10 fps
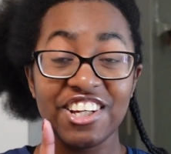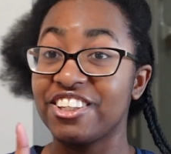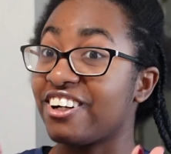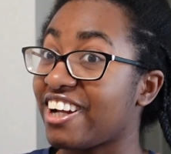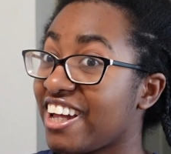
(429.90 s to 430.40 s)

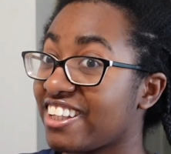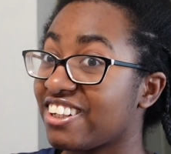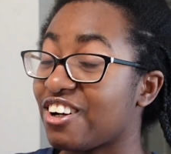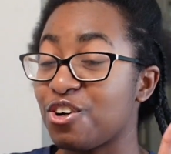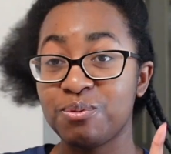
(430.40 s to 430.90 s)
Y'all got it?
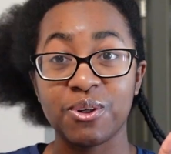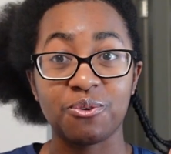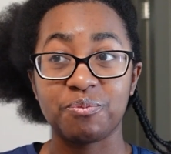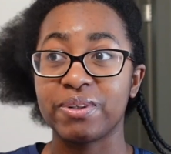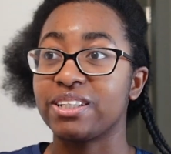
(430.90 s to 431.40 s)
I hope
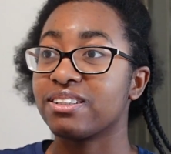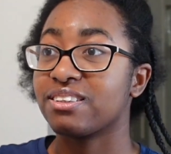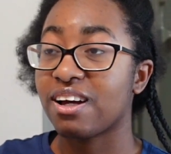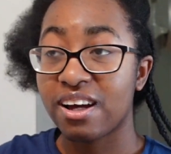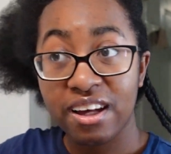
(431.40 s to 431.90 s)
so, because
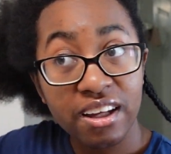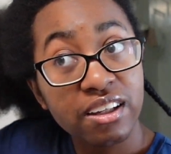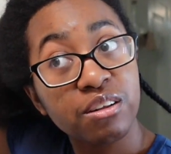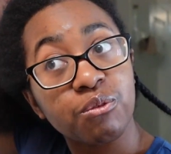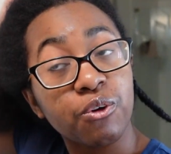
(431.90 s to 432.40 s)

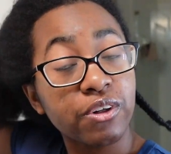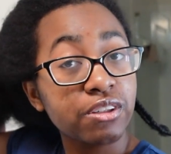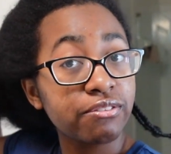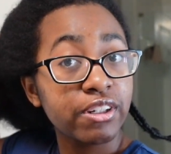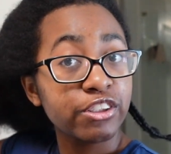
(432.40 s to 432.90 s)
I am going
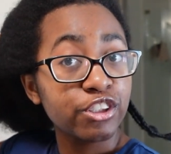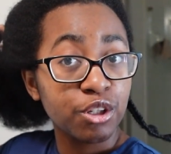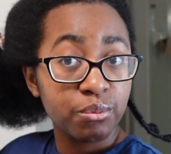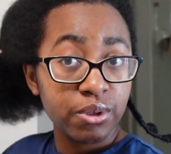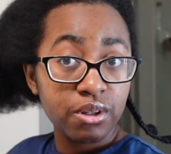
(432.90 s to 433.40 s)
to finish
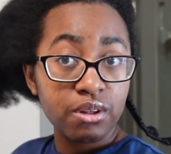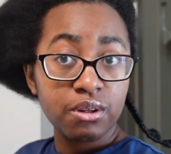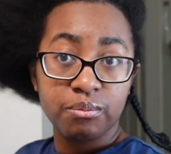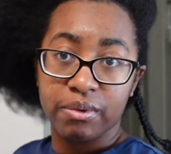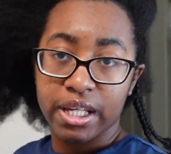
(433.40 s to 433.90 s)
up
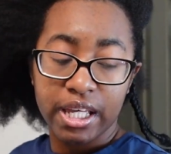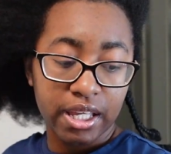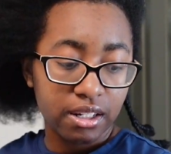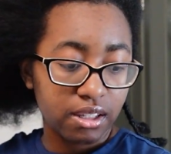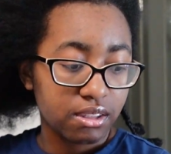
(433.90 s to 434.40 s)
my
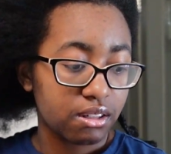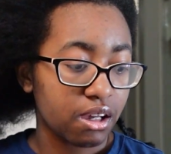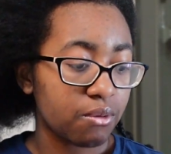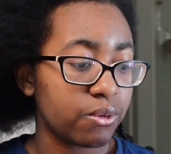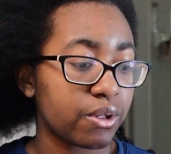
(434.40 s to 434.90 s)
head and then
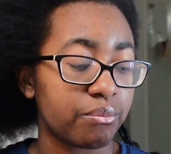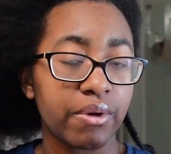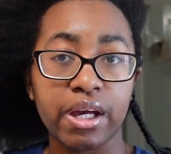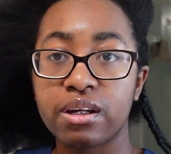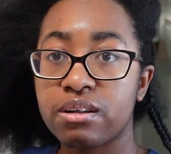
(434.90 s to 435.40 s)
I will come
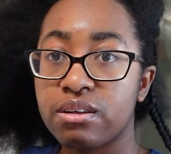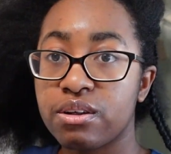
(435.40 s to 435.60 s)
back